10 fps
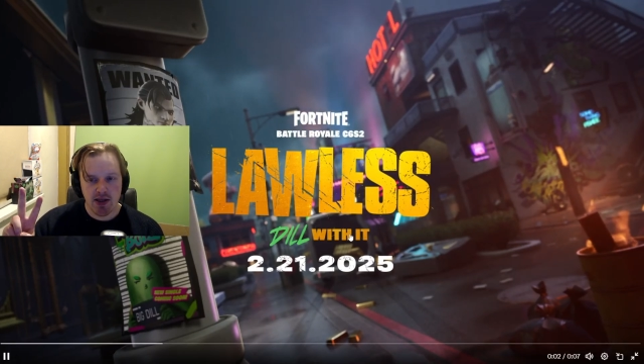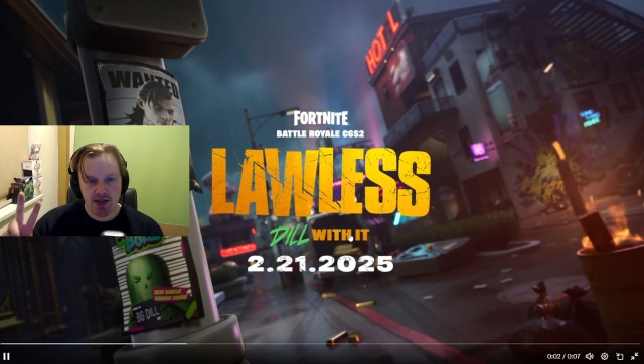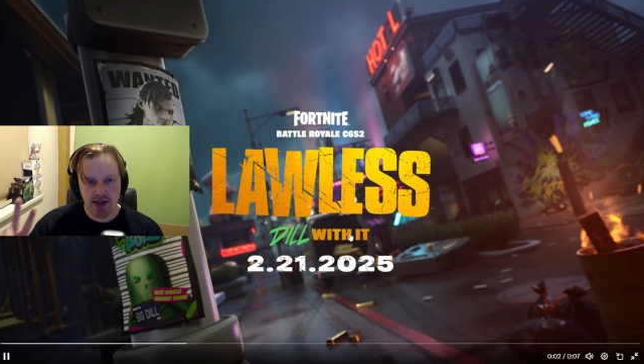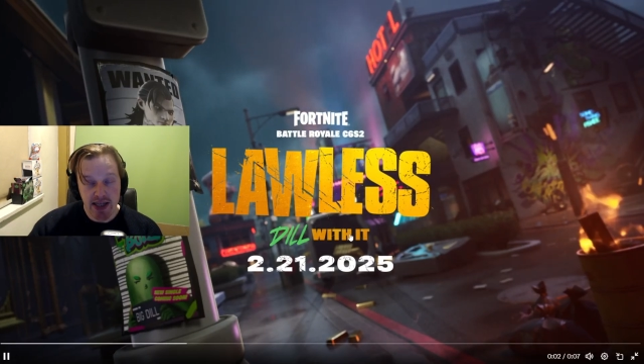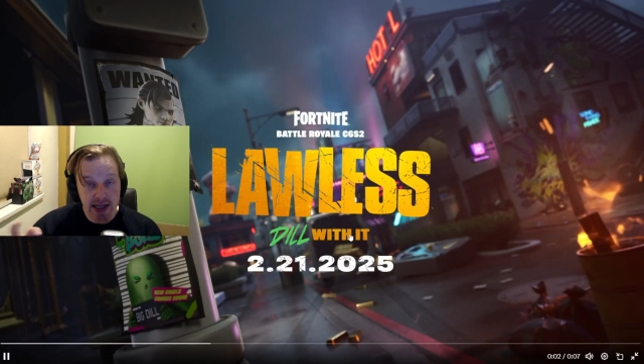
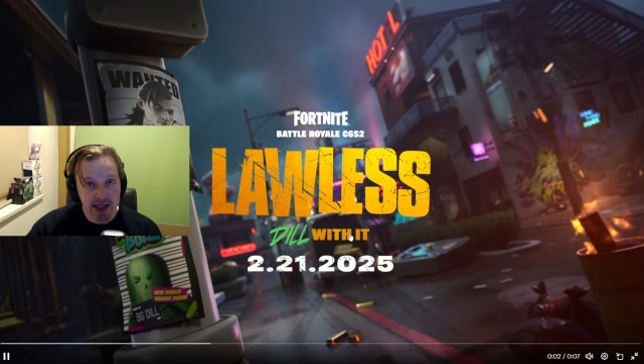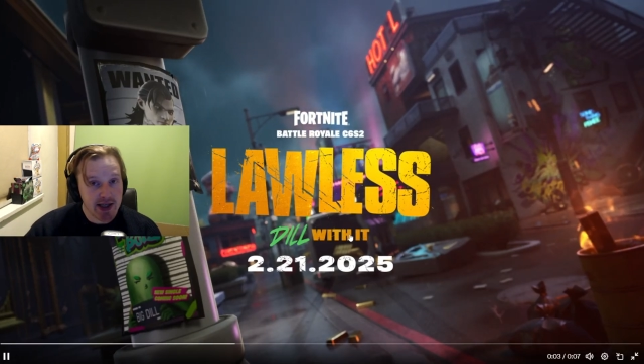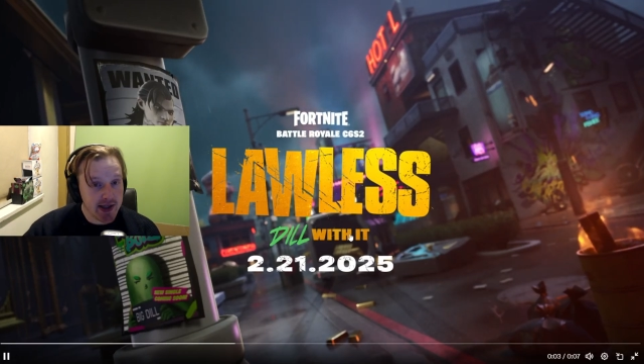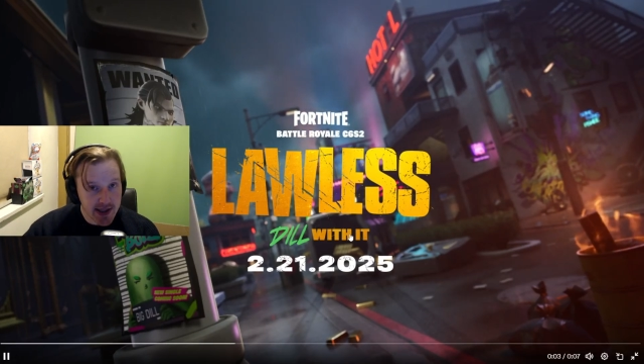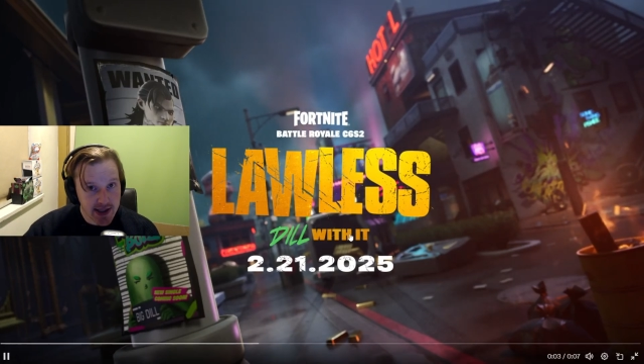
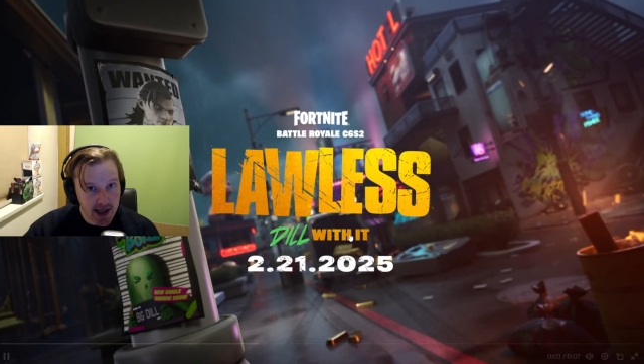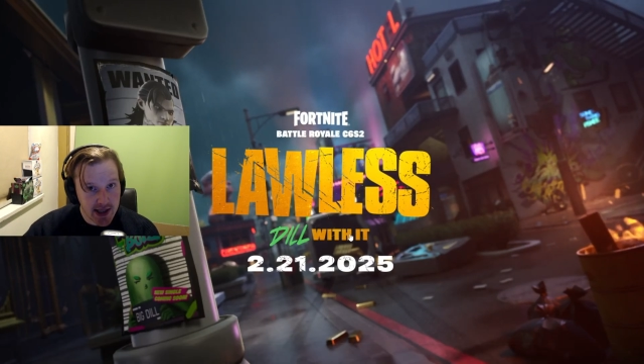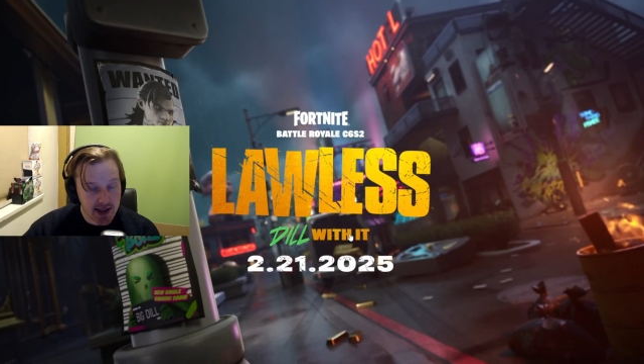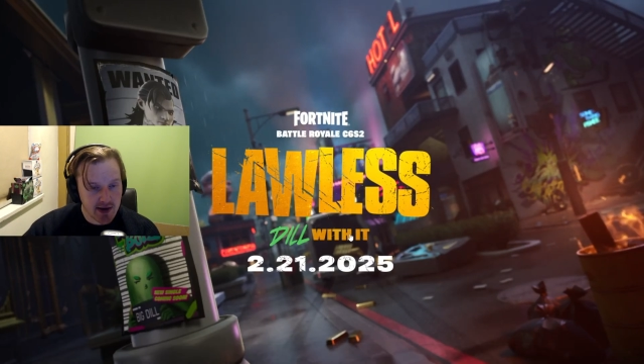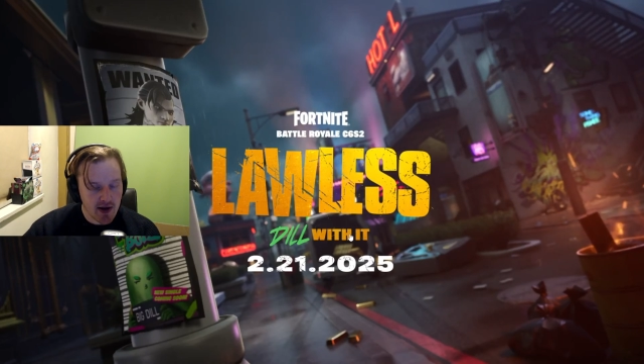syndicate
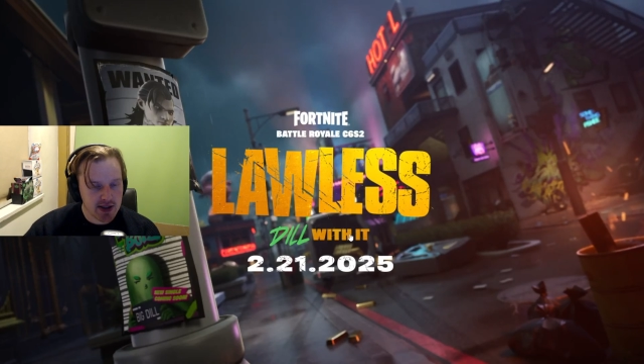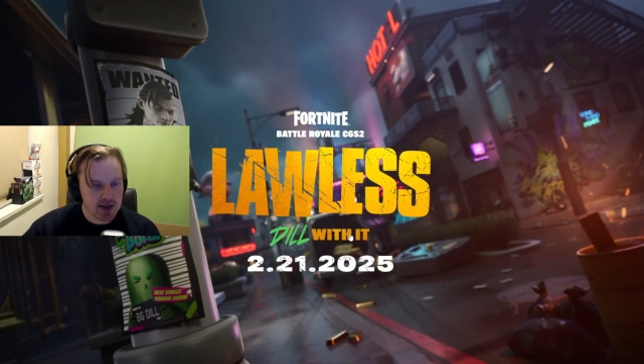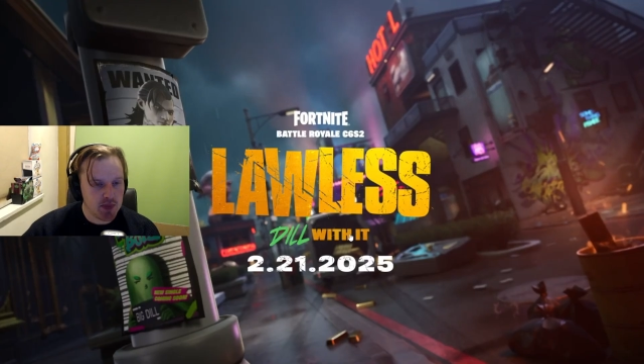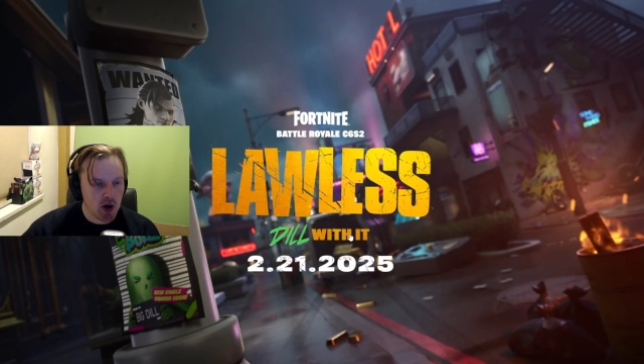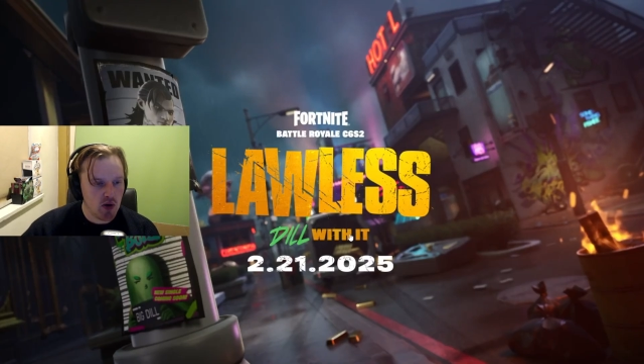season, I
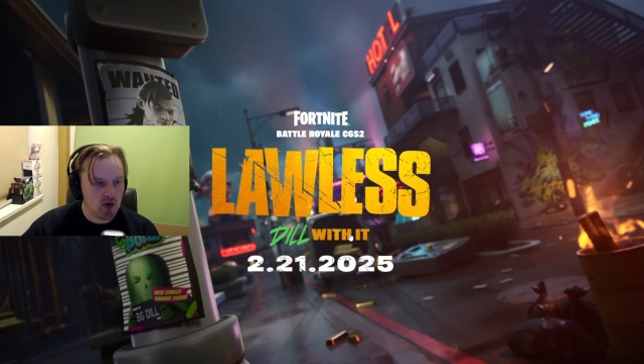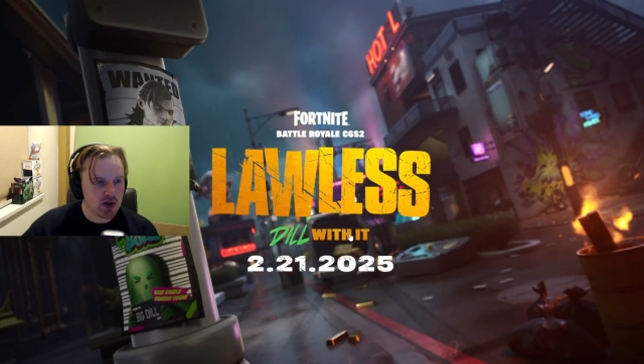suppose.